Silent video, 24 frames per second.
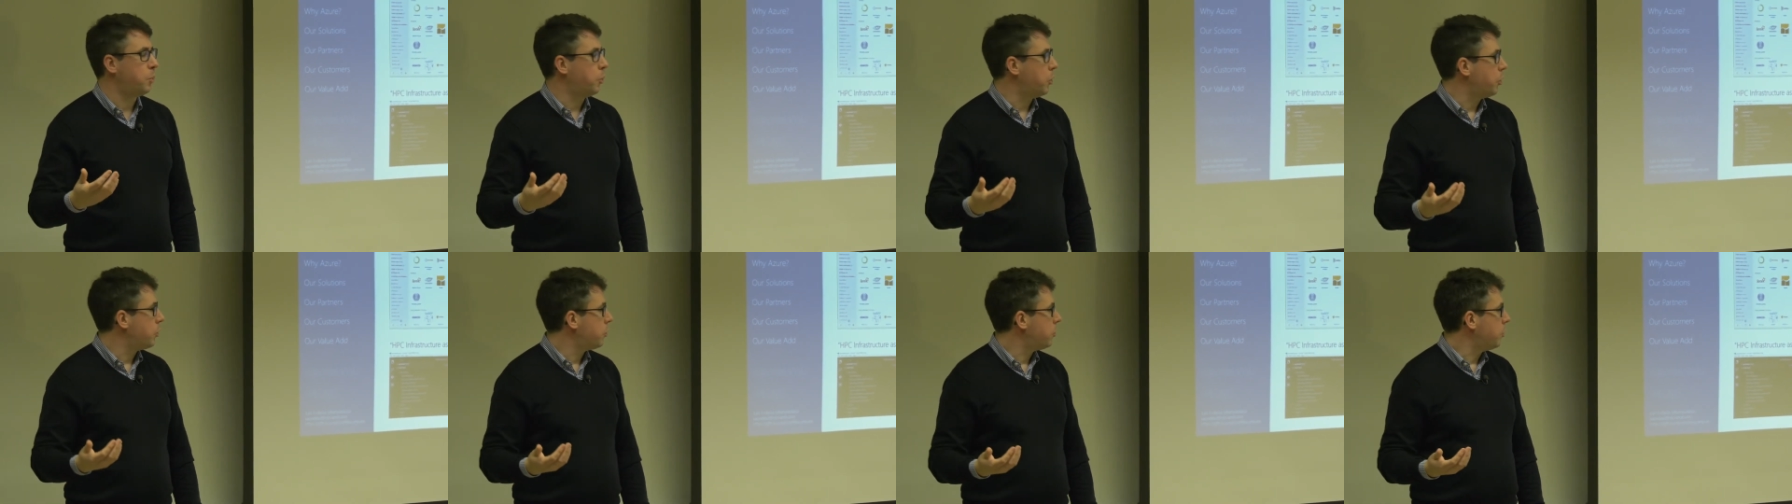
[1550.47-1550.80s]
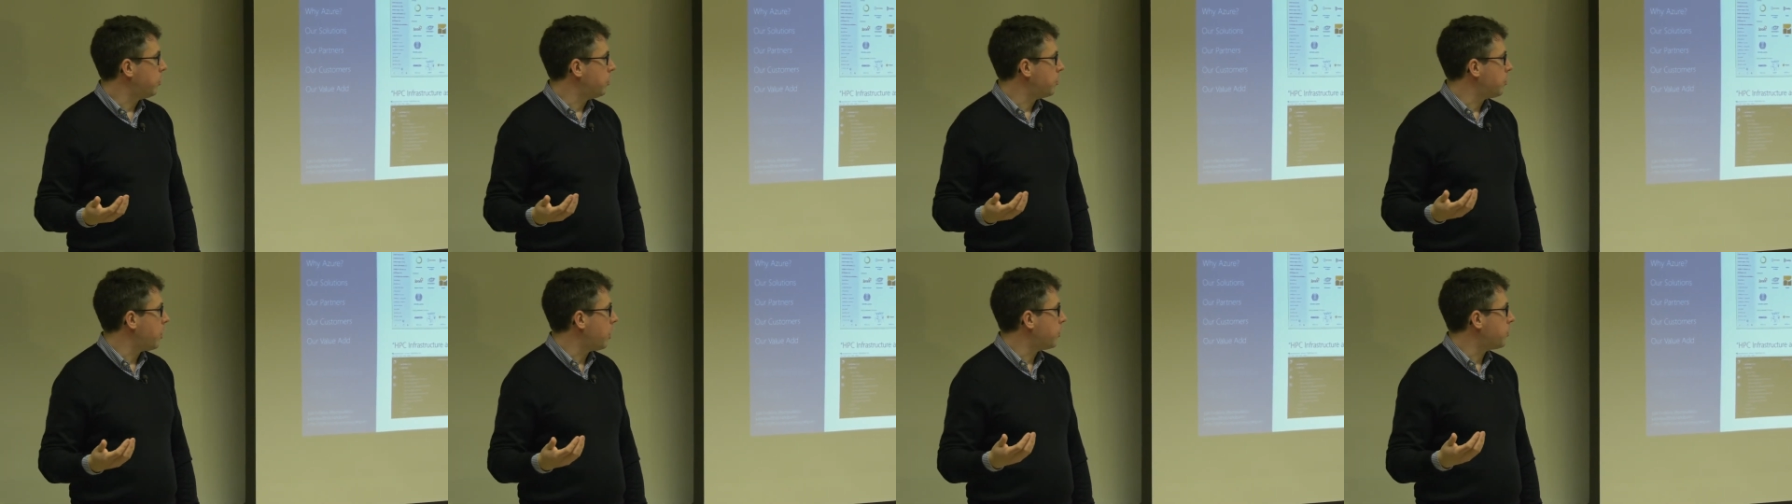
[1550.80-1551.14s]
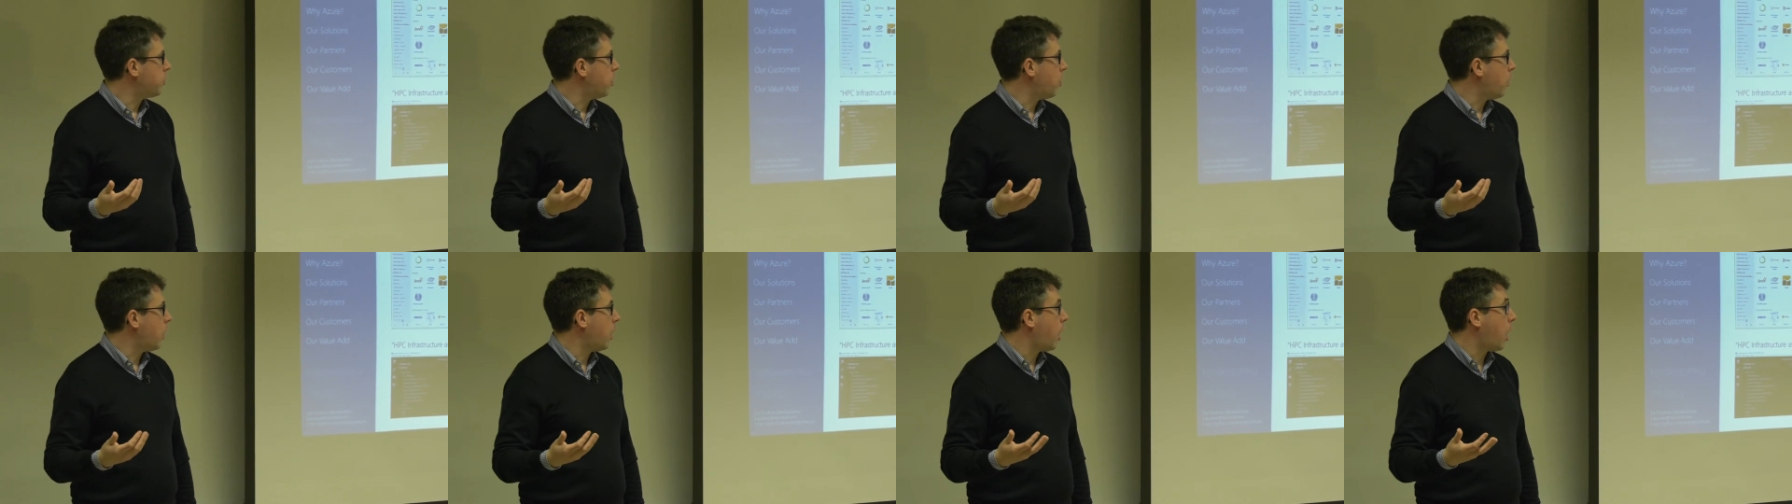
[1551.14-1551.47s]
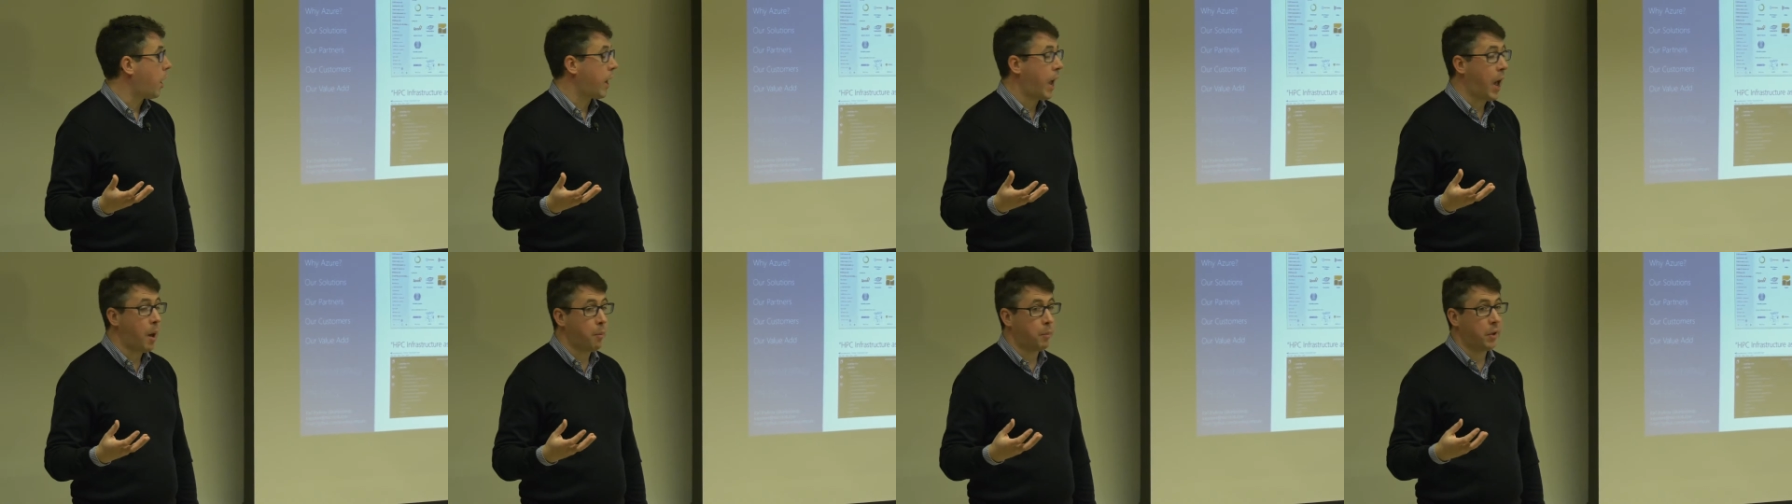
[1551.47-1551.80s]
but there's also a
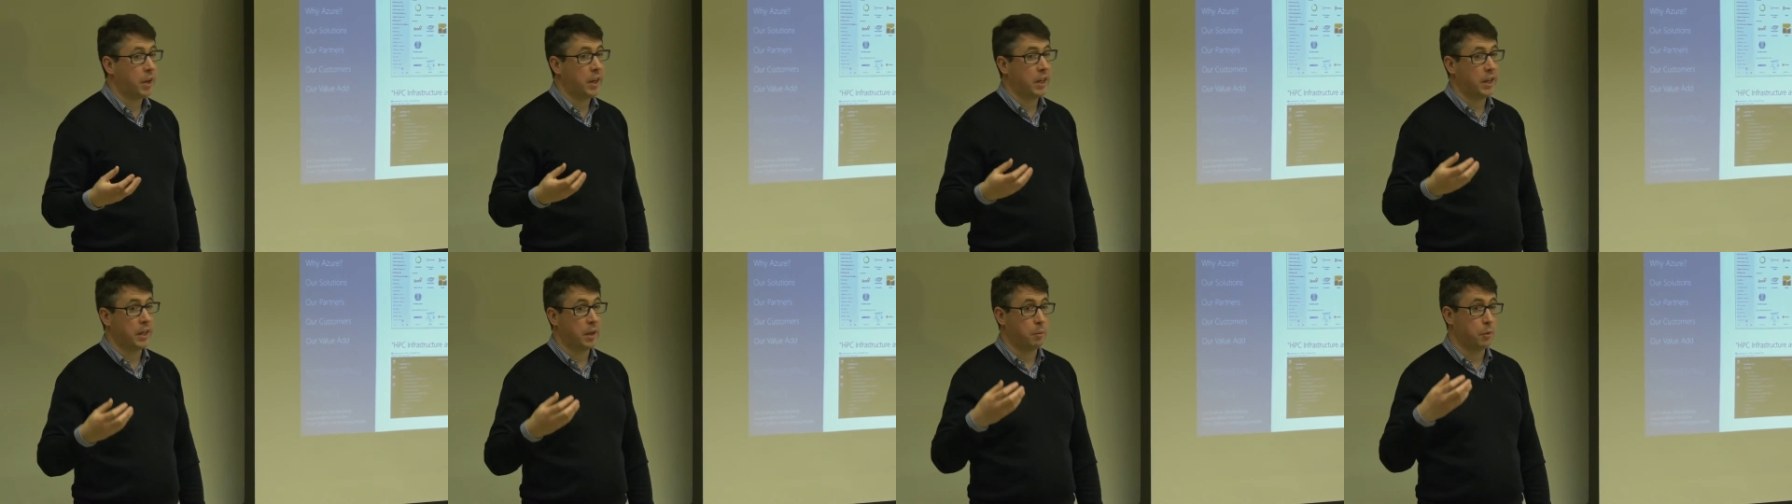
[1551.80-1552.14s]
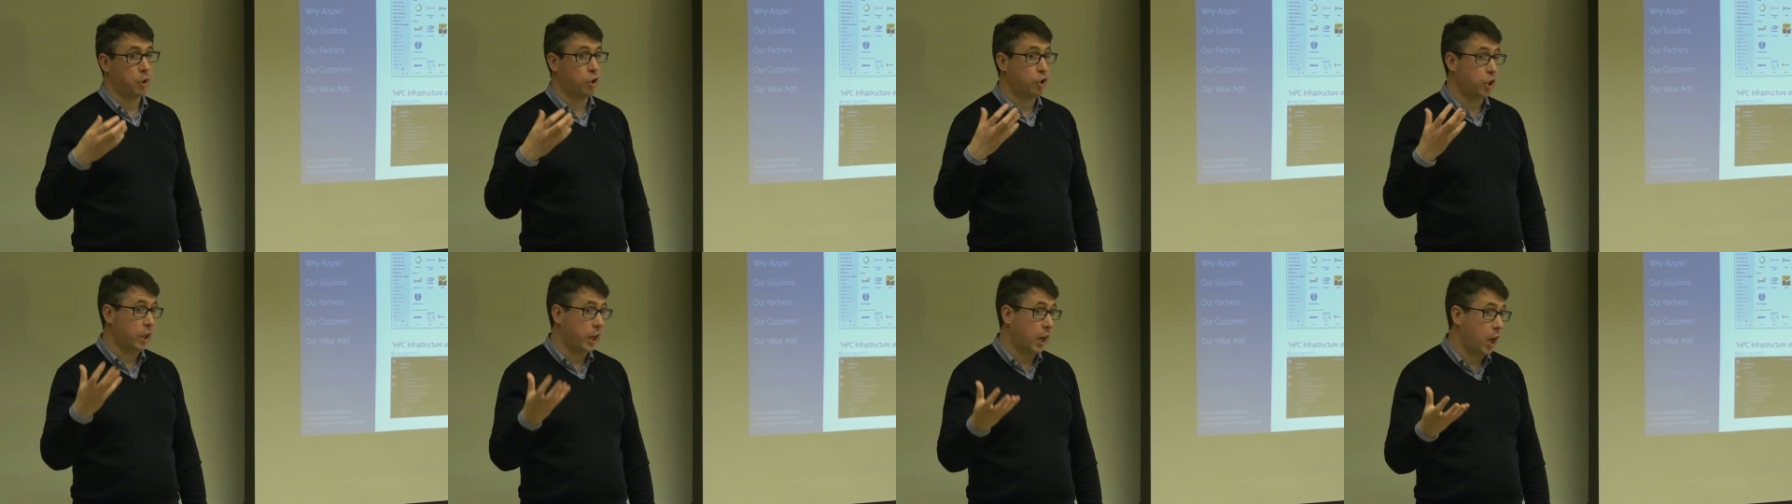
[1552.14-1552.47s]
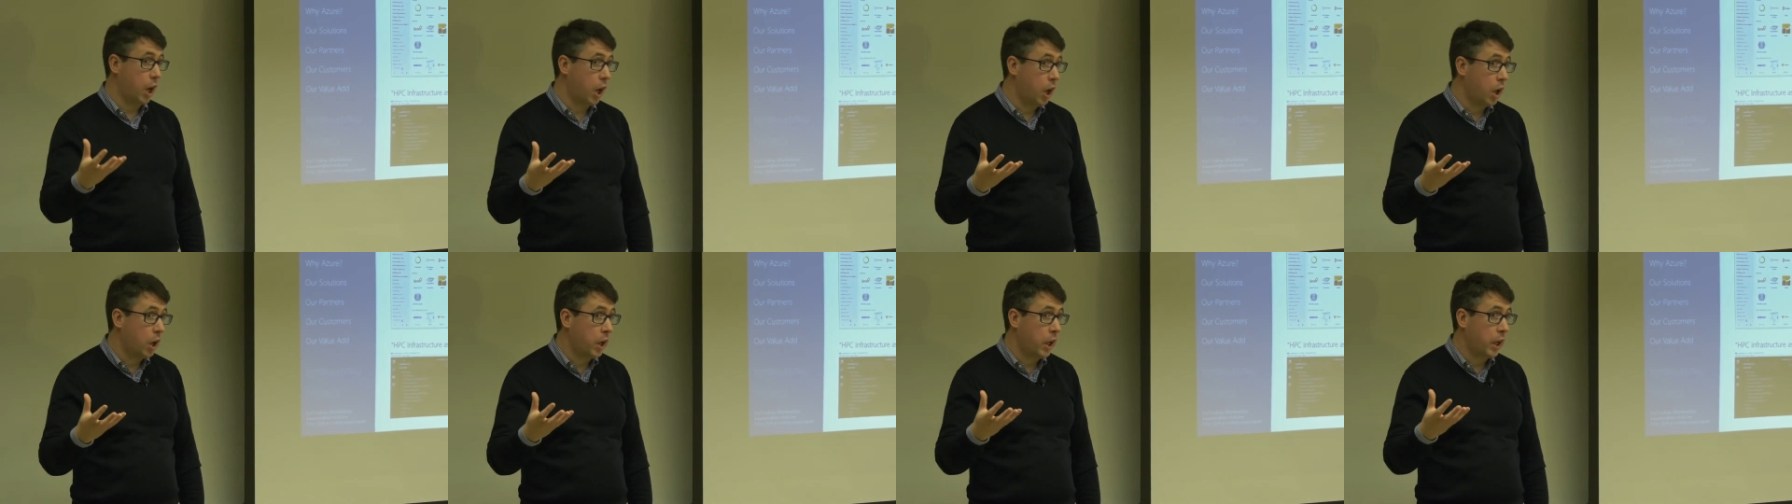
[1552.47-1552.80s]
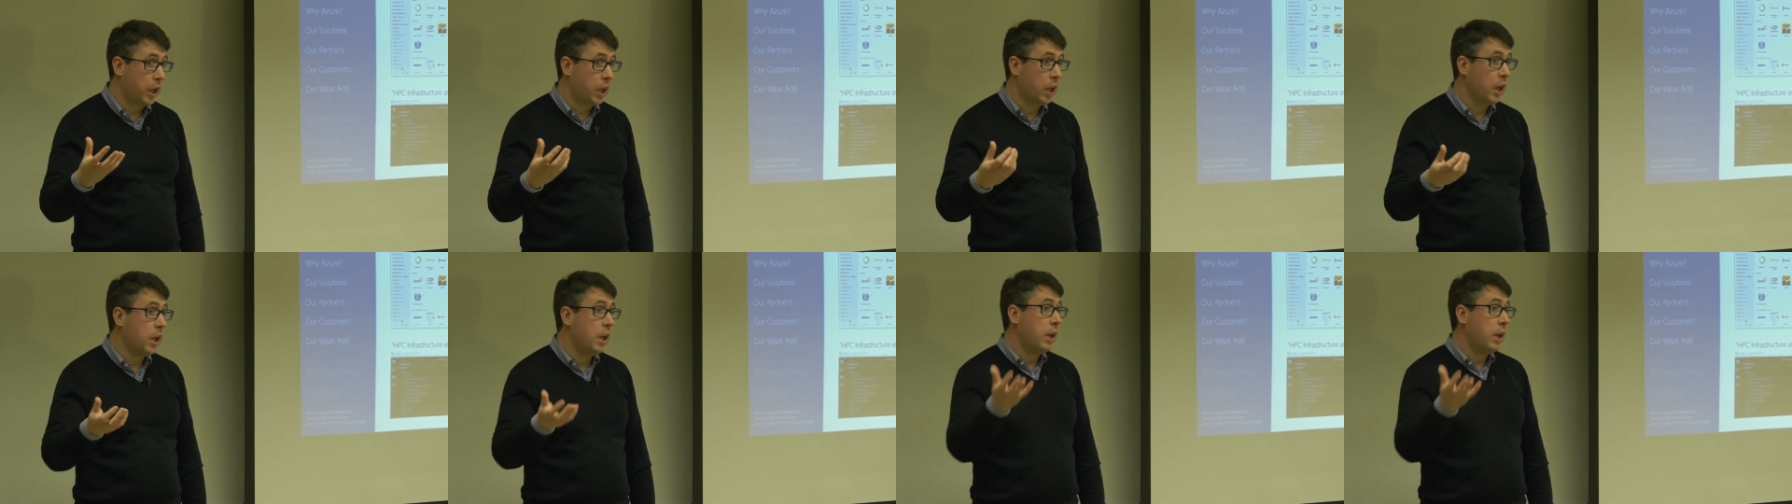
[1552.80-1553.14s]
lot happening in machine learning,